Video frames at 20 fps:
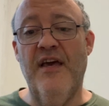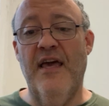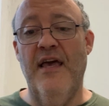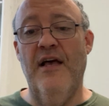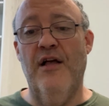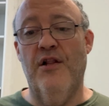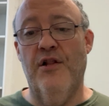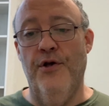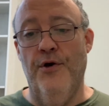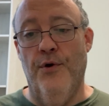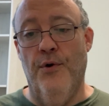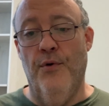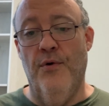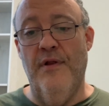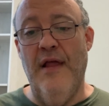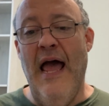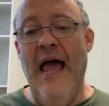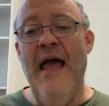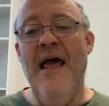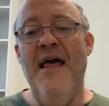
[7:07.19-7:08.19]

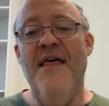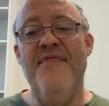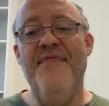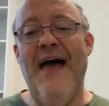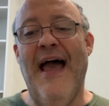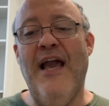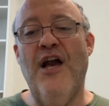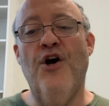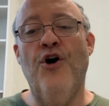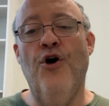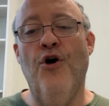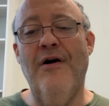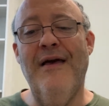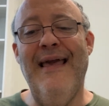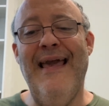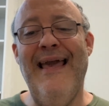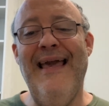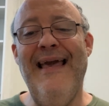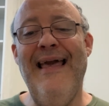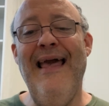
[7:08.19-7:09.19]
conclude that
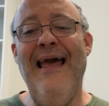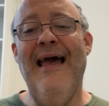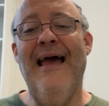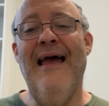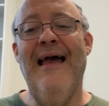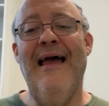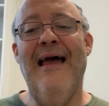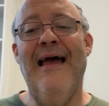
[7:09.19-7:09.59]
cooking